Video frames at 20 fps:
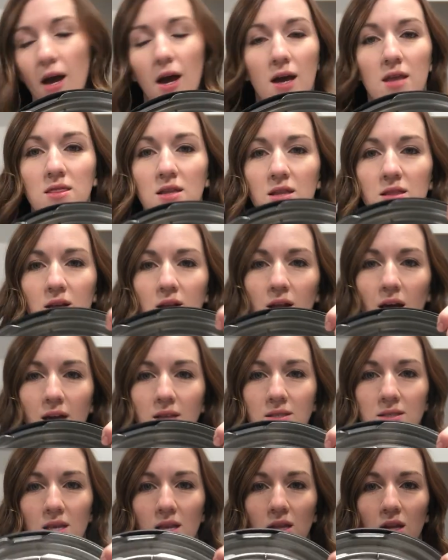And then the
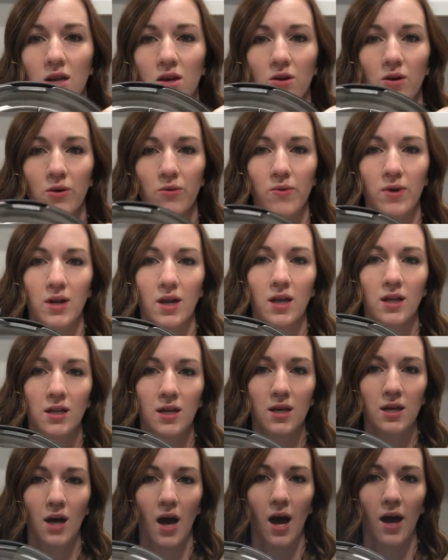last thing that you're gonna wanna
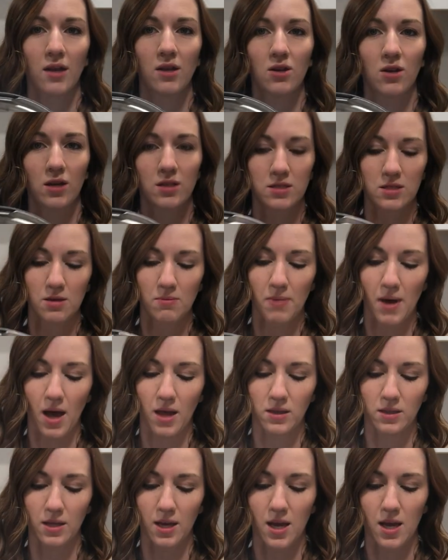clean on your Instant
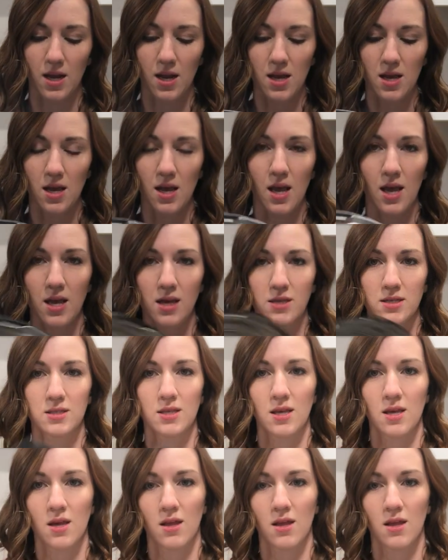Pot lid is